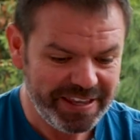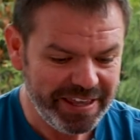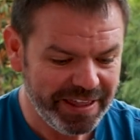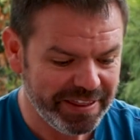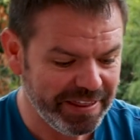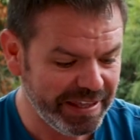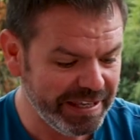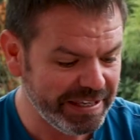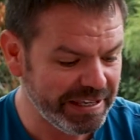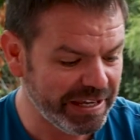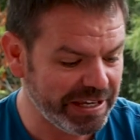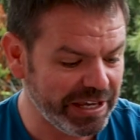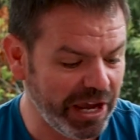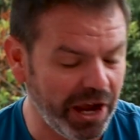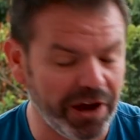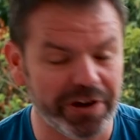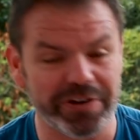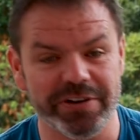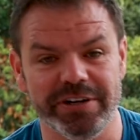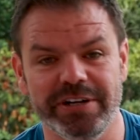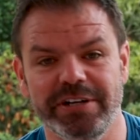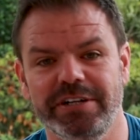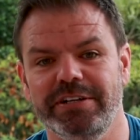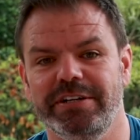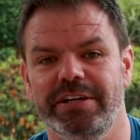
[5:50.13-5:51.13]
There you go.
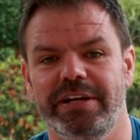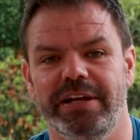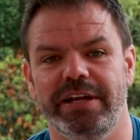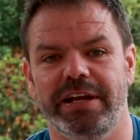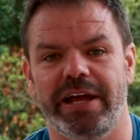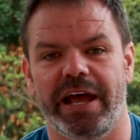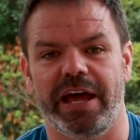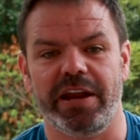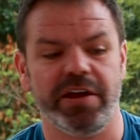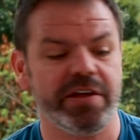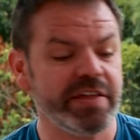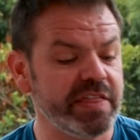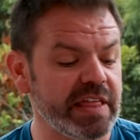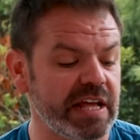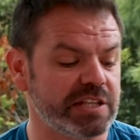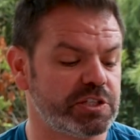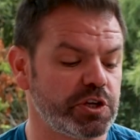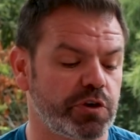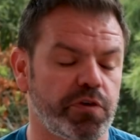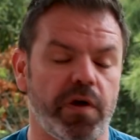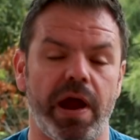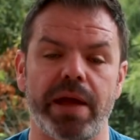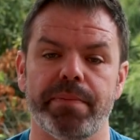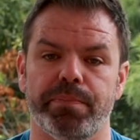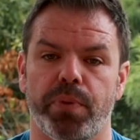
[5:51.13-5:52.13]
And I think that's a
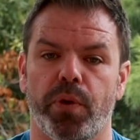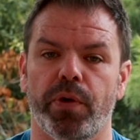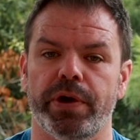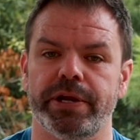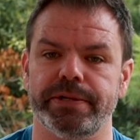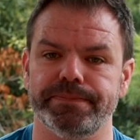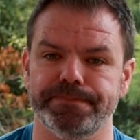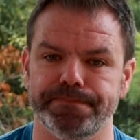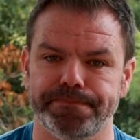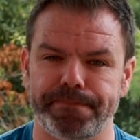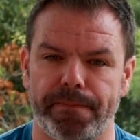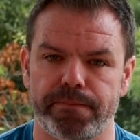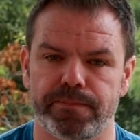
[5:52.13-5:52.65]
great point.